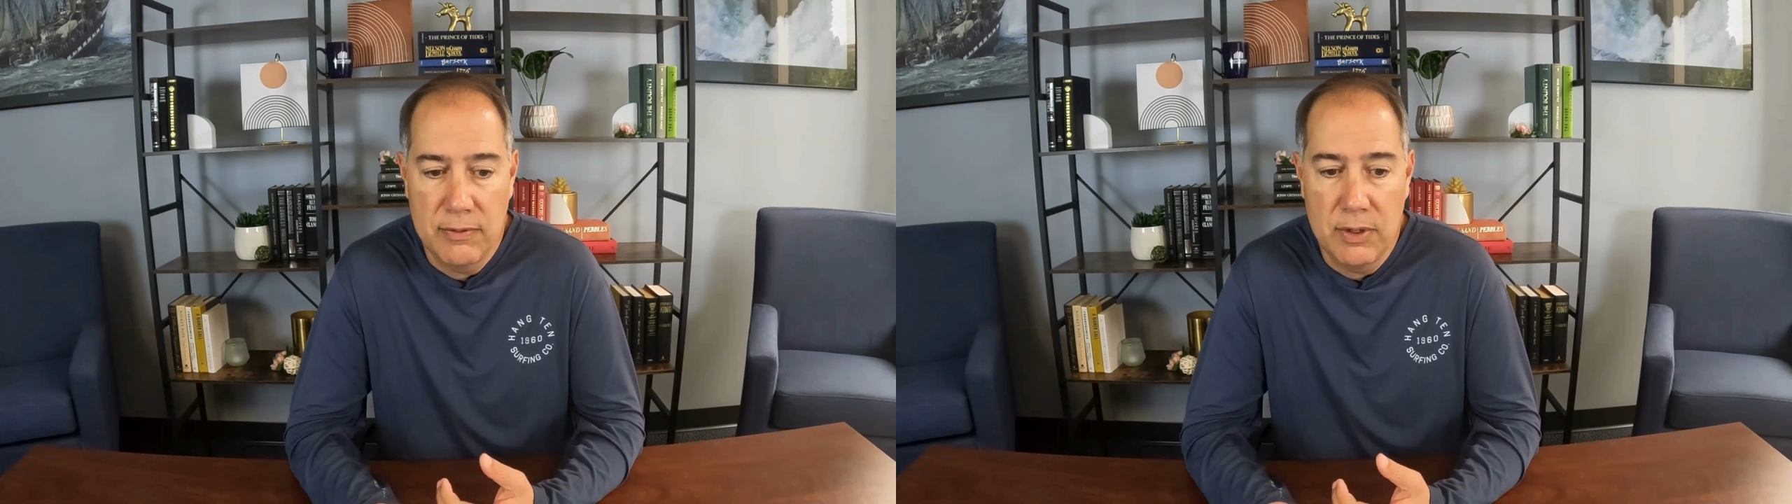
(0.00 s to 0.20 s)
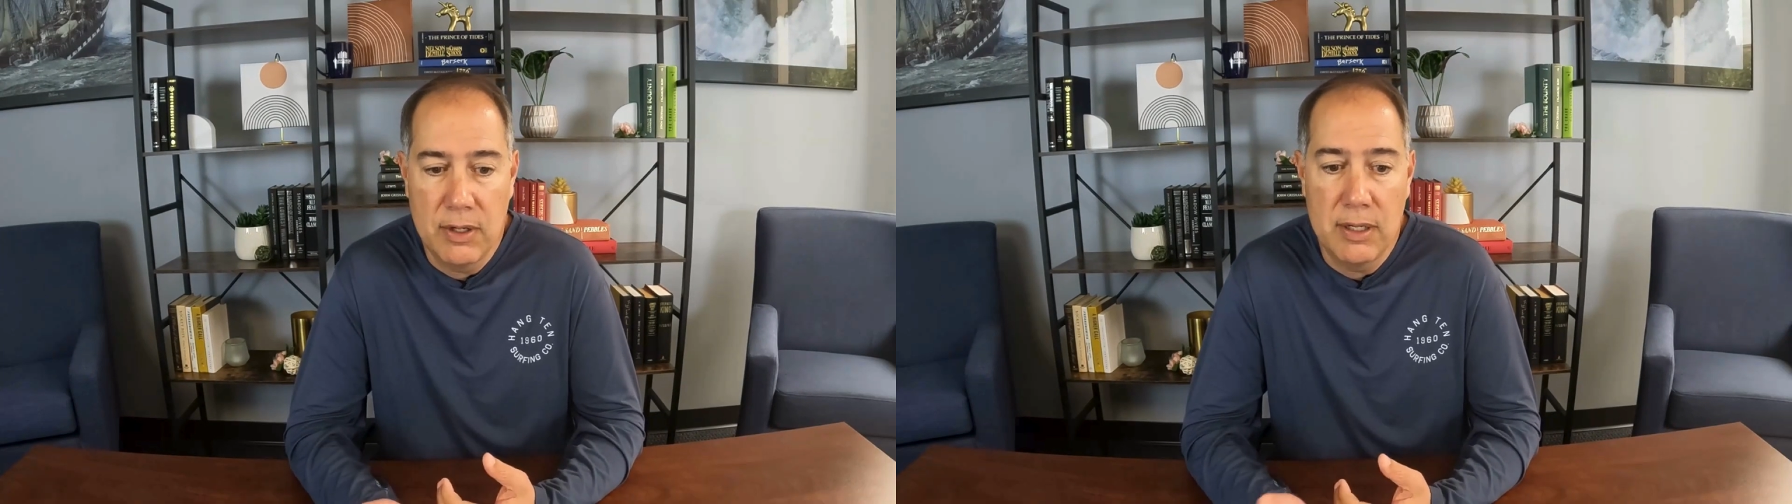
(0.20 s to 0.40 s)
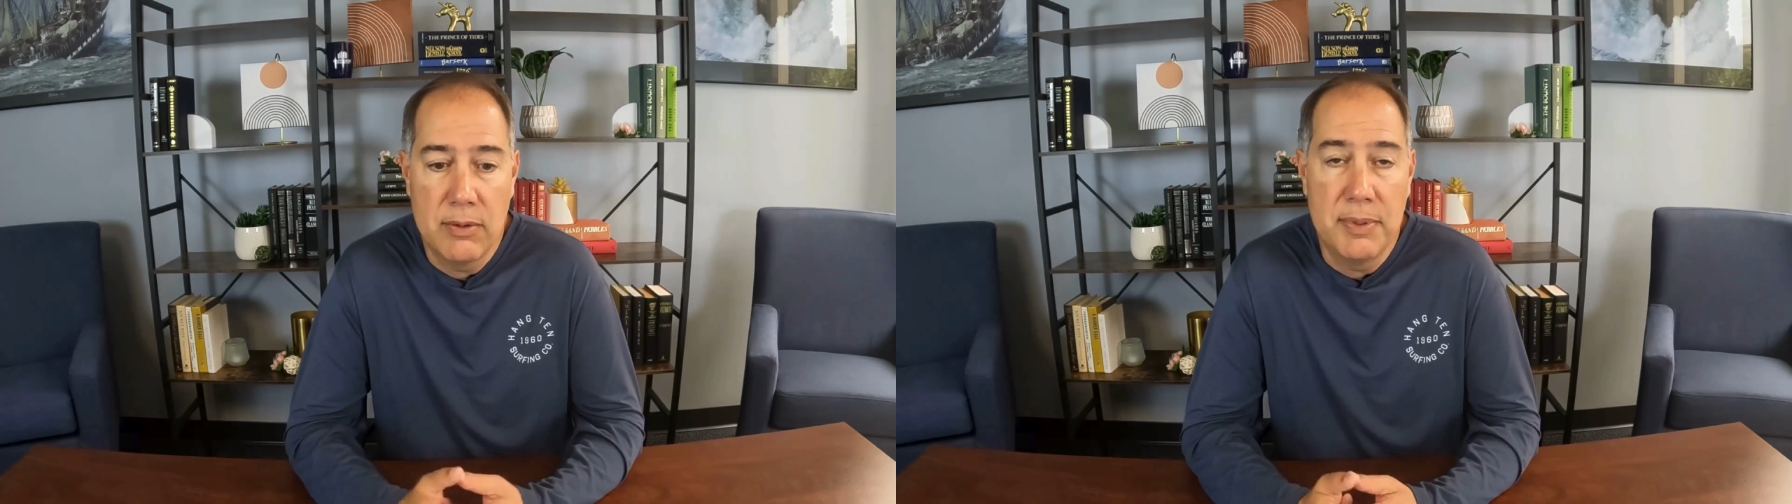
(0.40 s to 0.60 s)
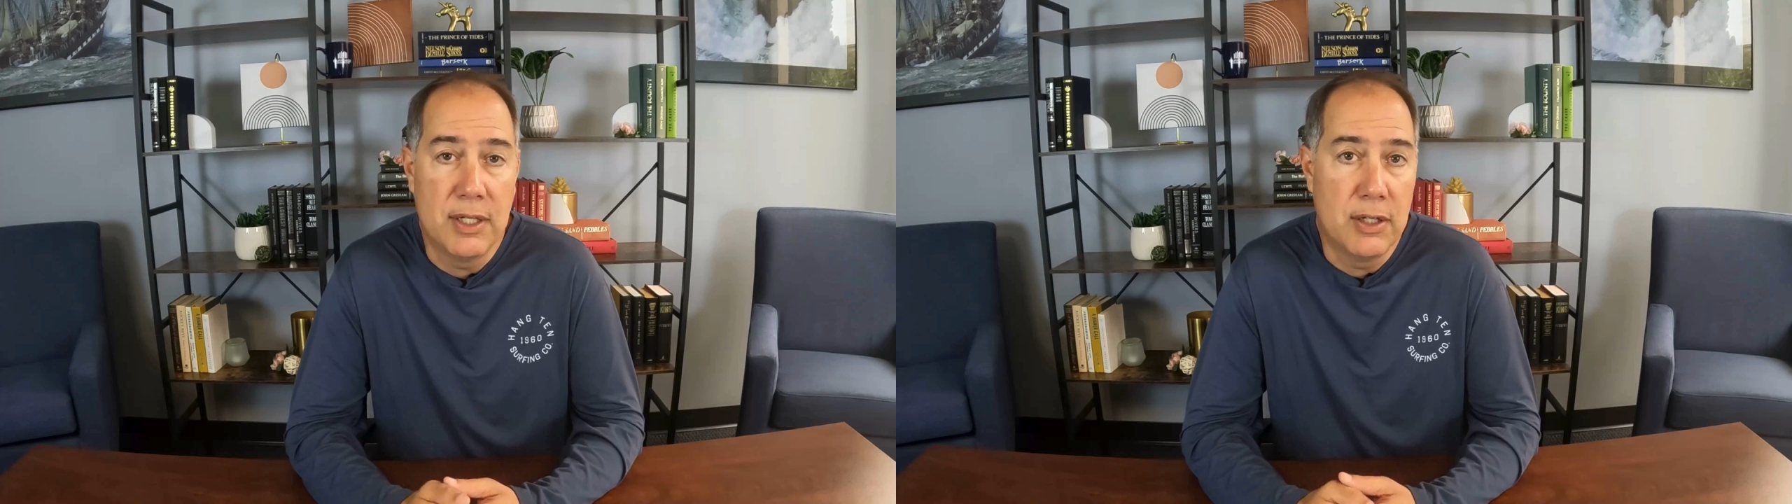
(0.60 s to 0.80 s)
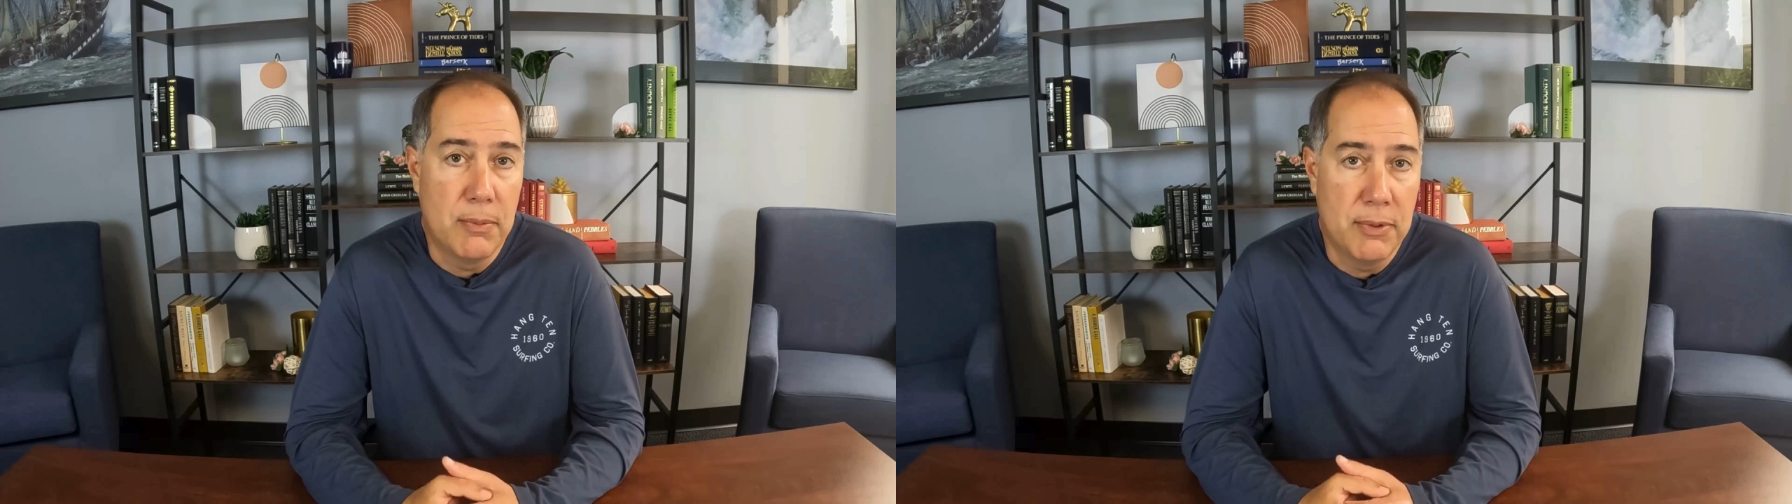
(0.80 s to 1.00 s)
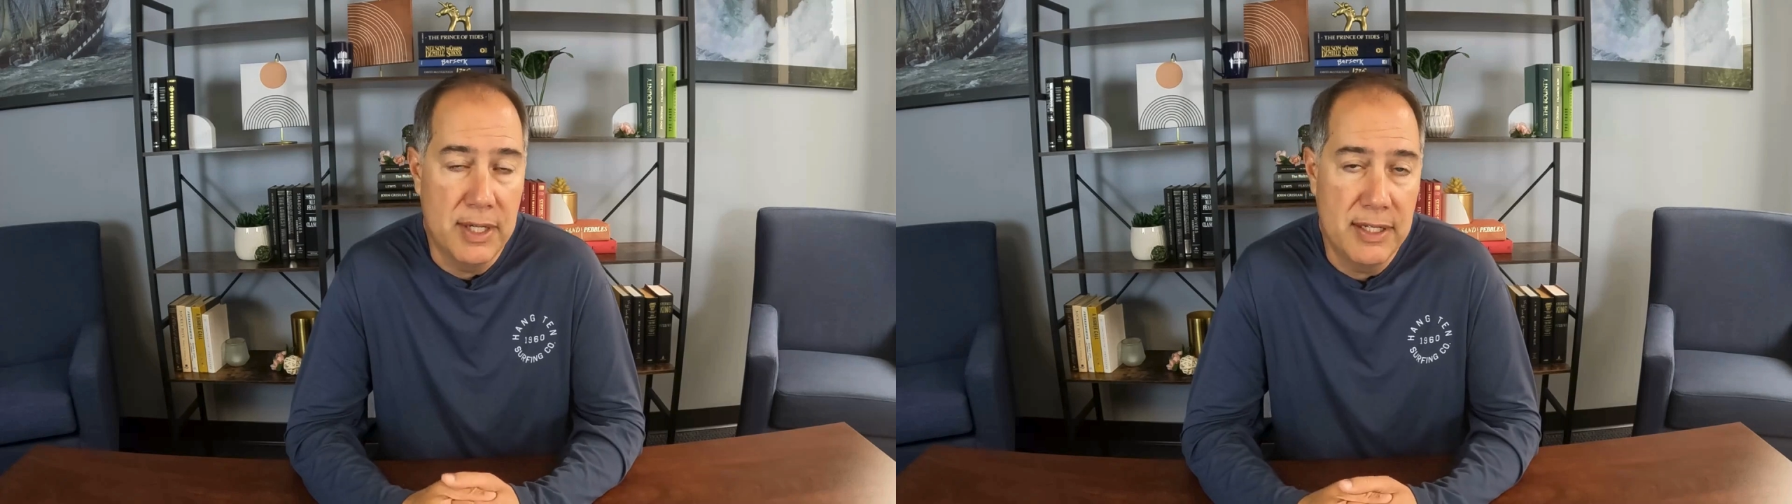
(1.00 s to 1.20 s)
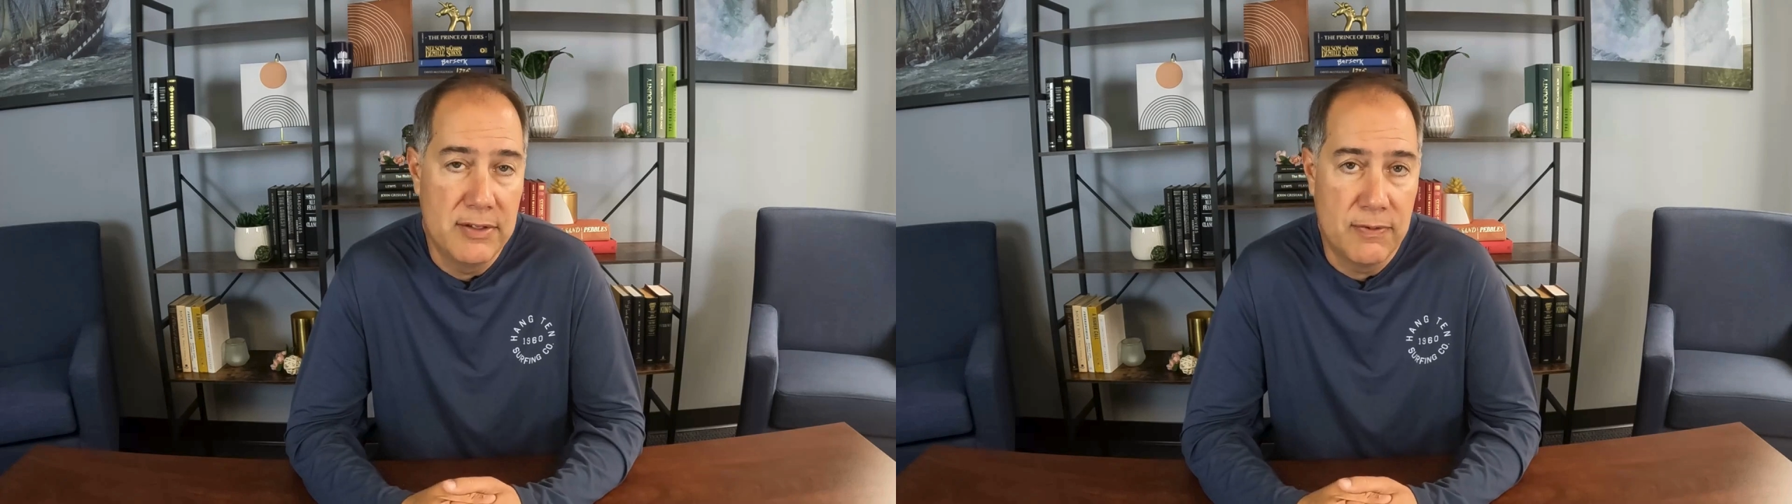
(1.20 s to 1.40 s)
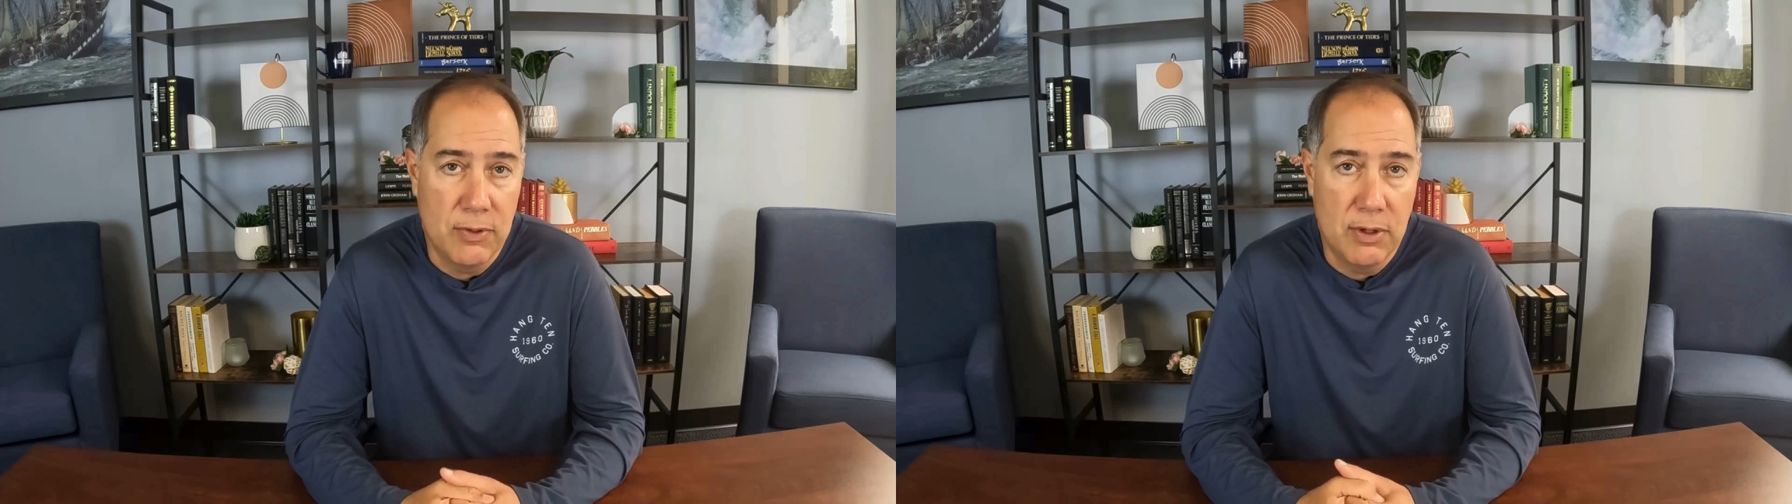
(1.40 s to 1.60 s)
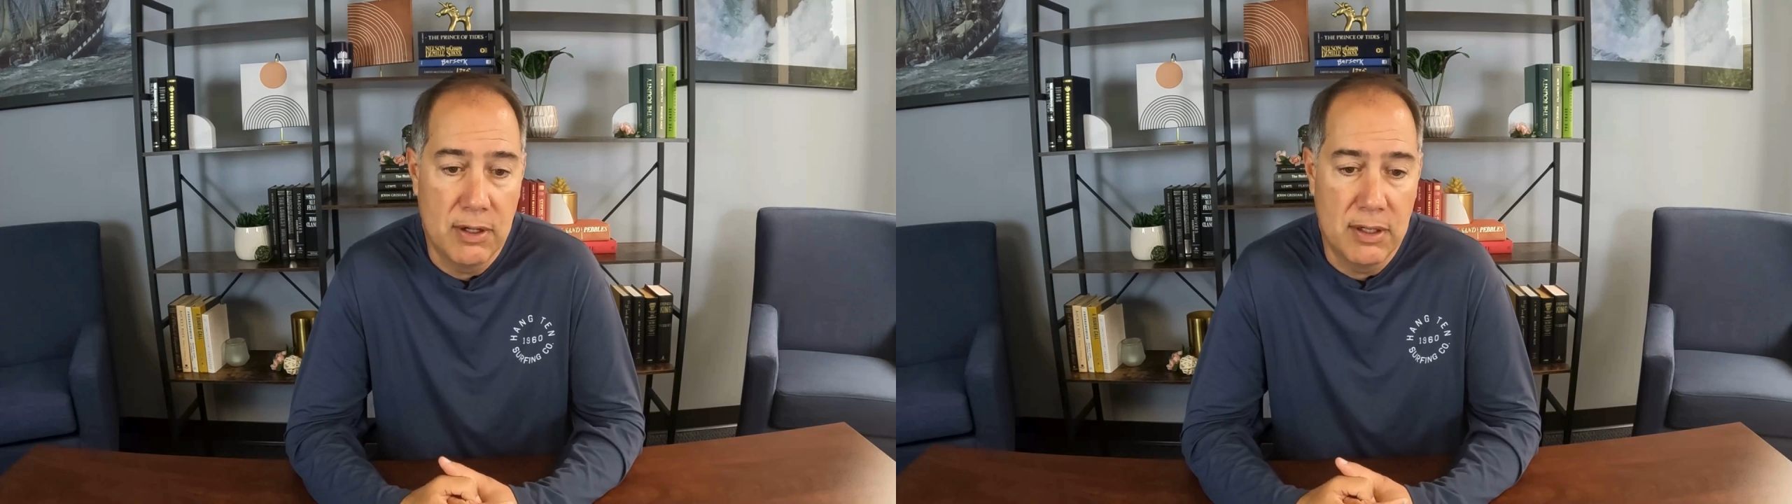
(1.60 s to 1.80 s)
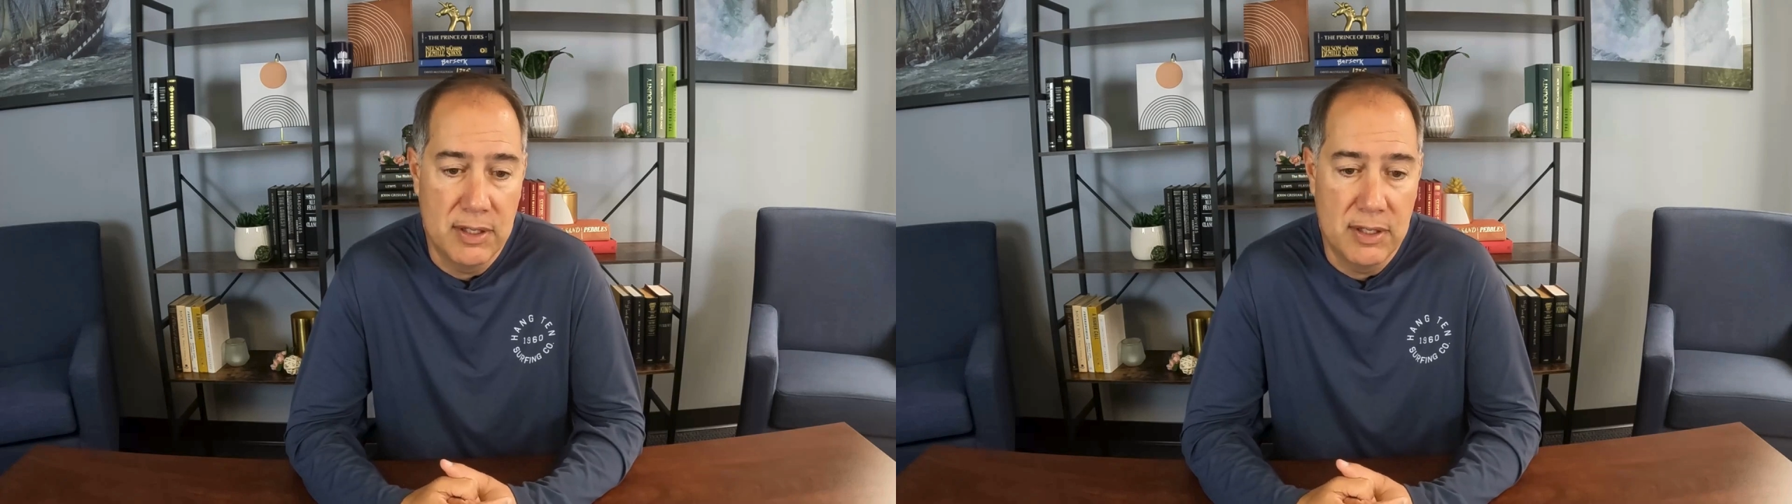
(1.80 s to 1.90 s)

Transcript: Florida would be a good place for